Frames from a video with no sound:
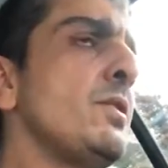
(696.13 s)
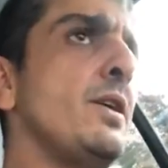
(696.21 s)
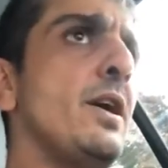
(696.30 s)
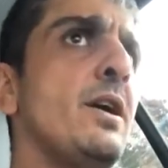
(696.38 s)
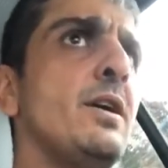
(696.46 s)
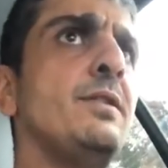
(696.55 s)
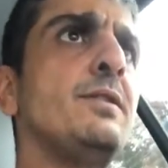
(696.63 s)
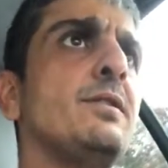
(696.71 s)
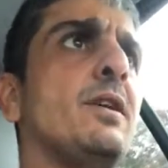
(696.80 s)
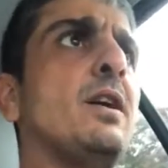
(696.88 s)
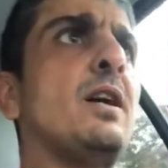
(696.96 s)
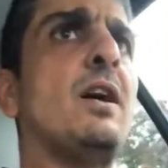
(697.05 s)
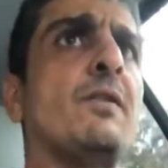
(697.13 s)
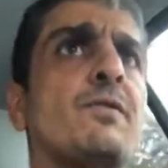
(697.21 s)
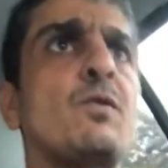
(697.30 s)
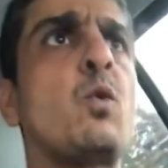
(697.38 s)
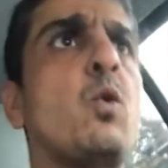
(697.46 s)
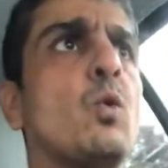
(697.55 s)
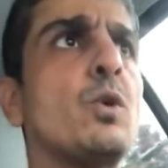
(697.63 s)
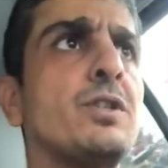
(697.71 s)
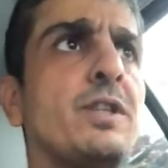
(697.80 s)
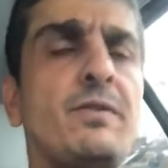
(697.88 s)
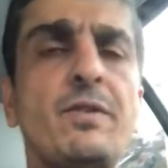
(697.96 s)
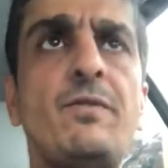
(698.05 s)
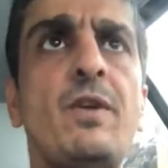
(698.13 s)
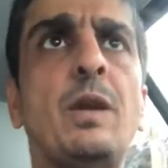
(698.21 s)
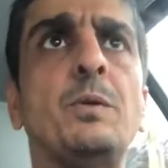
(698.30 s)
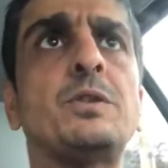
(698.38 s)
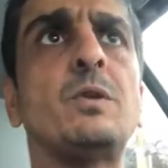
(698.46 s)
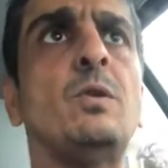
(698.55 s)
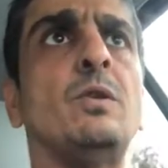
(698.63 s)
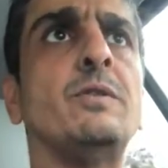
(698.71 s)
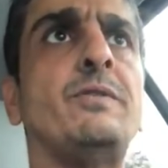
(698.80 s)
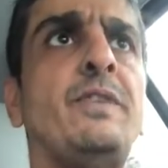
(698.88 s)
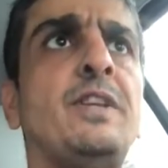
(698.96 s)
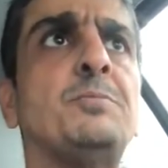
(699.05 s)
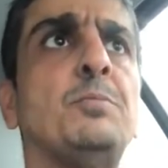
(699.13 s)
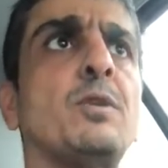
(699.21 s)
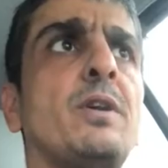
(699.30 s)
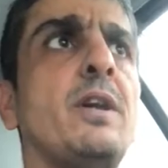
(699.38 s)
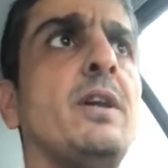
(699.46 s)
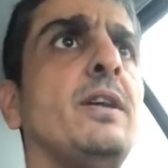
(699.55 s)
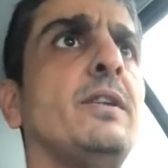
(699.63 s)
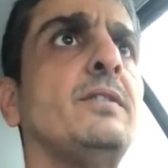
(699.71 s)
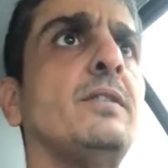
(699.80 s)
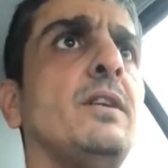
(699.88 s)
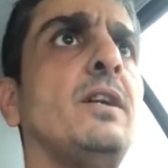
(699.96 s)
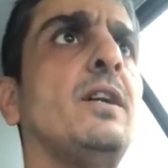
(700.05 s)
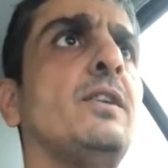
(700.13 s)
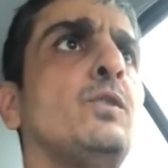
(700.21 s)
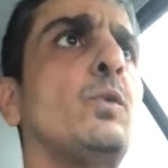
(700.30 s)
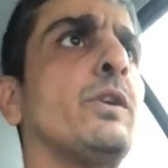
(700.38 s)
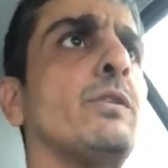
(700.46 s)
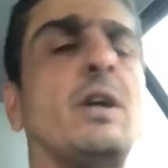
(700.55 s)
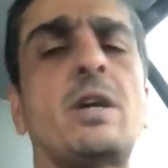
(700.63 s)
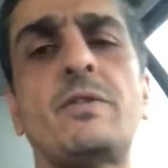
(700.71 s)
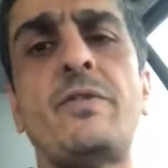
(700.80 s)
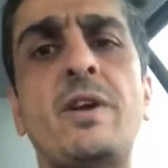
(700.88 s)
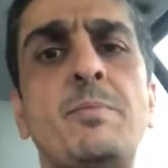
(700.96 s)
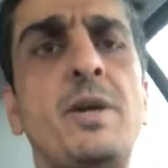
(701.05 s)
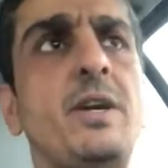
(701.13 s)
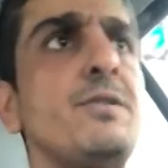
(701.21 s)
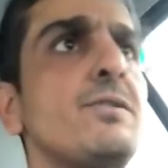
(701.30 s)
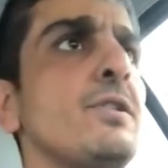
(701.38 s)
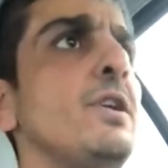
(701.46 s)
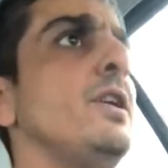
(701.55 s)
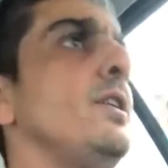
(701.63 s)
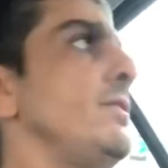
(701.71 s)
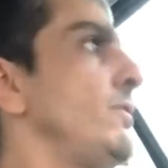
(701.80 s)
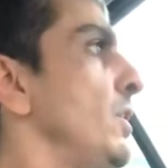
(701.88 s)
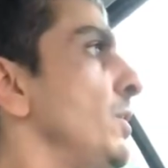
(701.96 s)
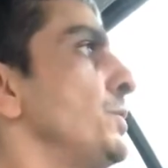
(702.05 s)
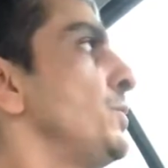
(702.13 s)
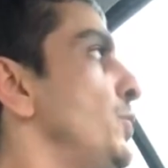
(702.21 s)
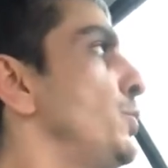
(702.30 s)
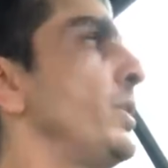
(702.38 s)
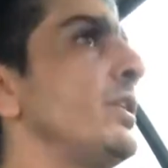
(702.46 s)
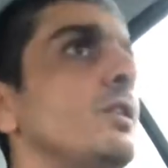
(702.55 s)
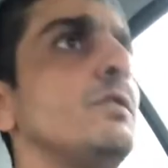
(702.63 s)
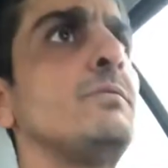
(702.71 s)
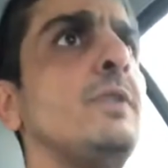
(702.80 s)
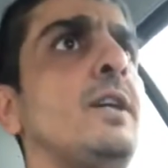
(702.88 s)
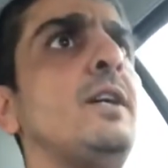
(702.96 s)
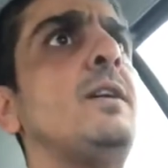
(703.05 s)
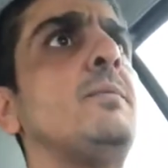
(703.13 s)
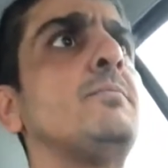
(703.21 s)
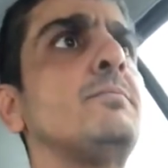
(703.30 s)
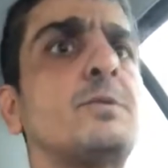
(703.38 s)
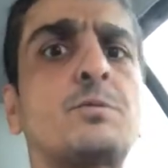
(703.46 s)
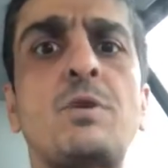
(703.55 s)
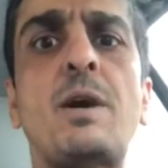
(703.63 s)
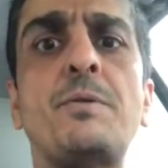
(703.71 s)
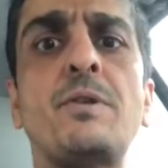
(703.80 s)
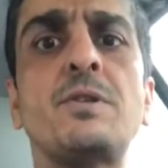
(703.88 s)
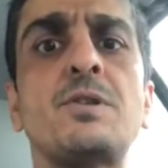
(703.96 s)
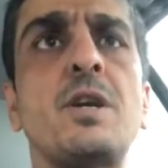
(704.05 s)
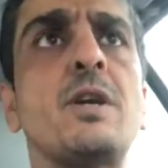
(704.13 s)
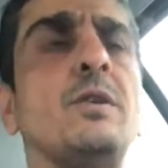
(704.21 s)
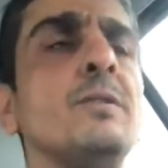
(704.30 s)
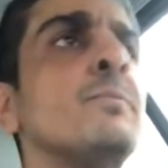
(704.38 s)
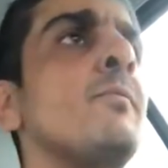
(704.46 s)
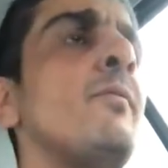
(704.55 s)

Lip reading: And of course, definitely follow us on Facebook and Twitter. Like our fan page, follow us on Twitter, subscribe to this channel.